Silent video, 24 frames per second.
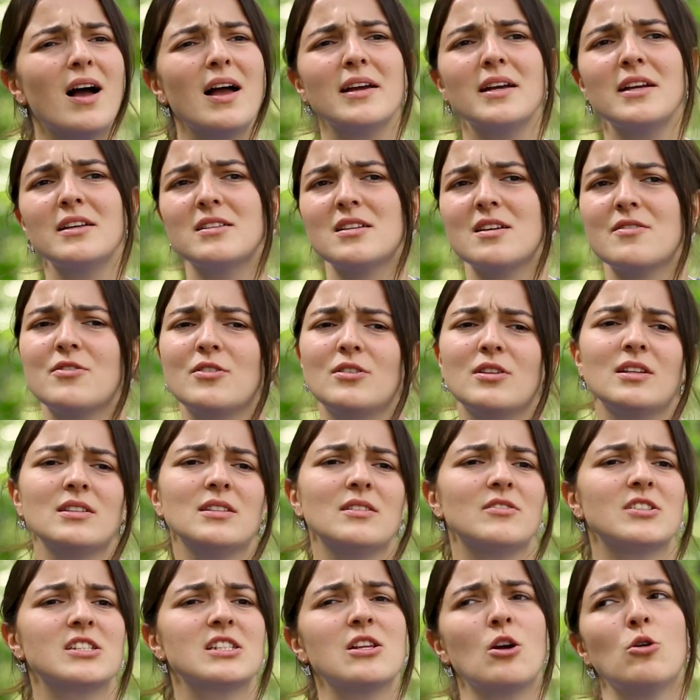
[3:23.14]
I can definitely
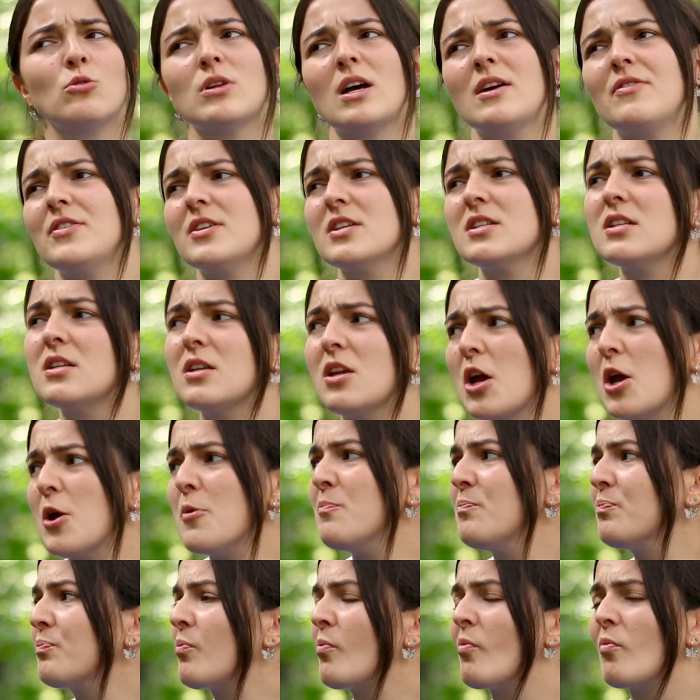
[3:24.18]
live a slow life in a
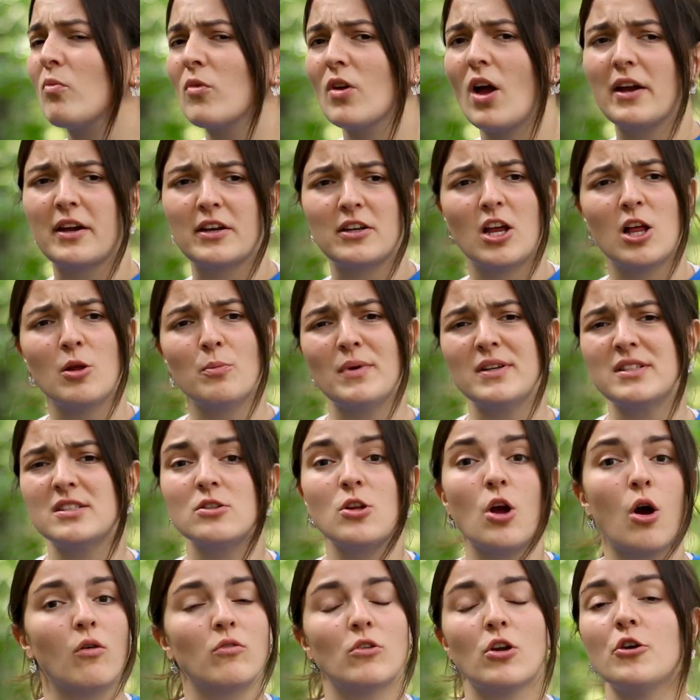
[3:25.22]
city. I can help my
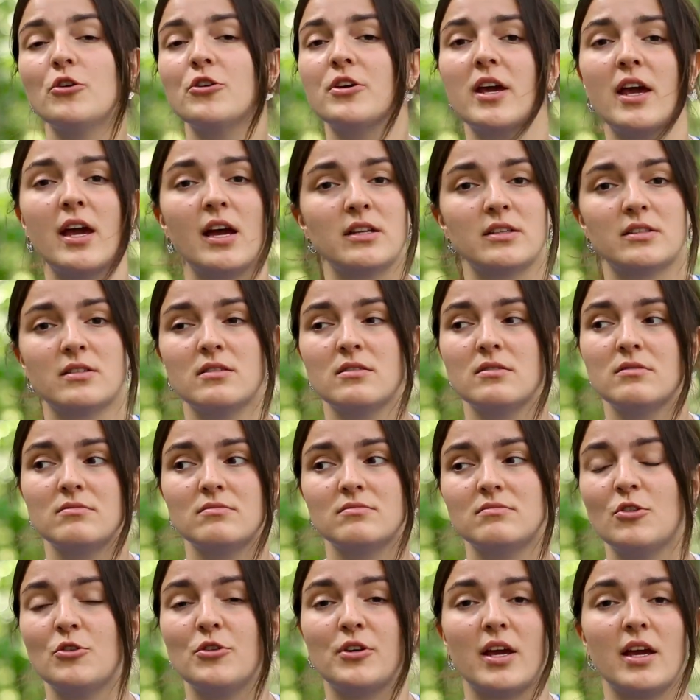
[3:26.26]
no, no, you can't.
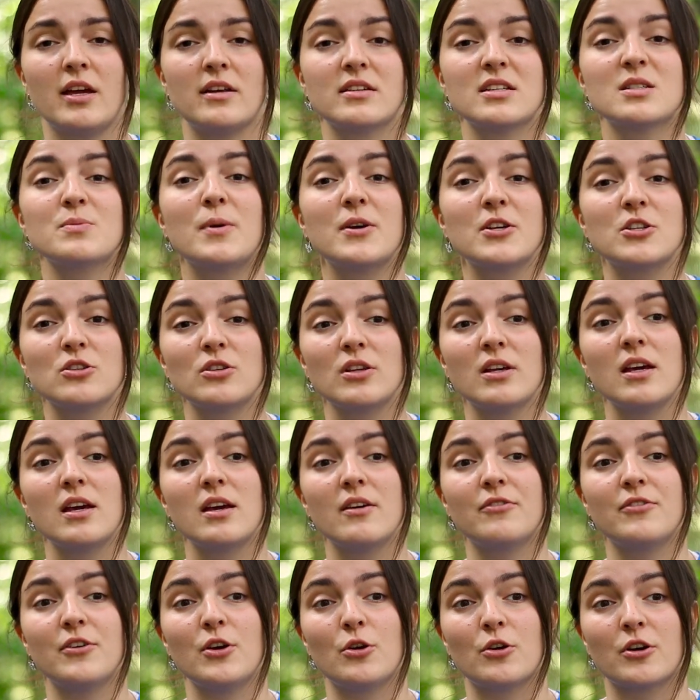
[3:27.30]
No, you can't.
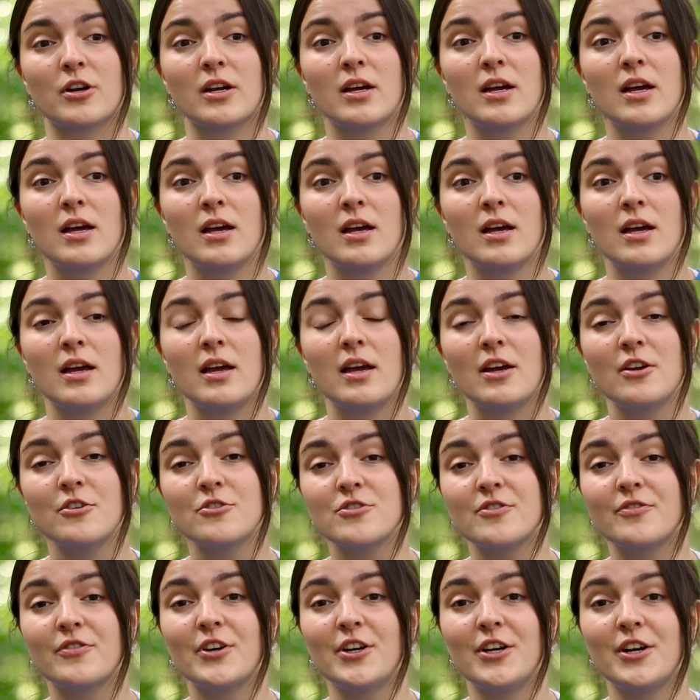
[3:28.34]
Especially if you're
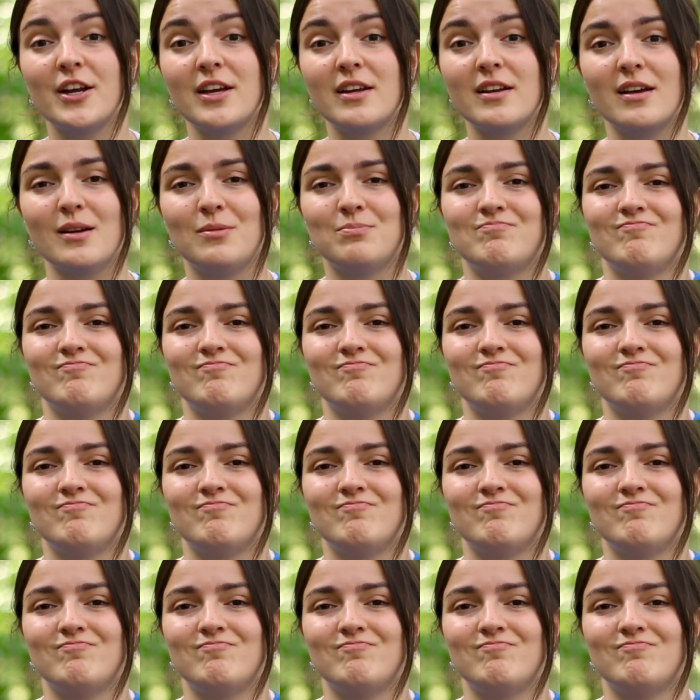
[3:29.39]
introverted.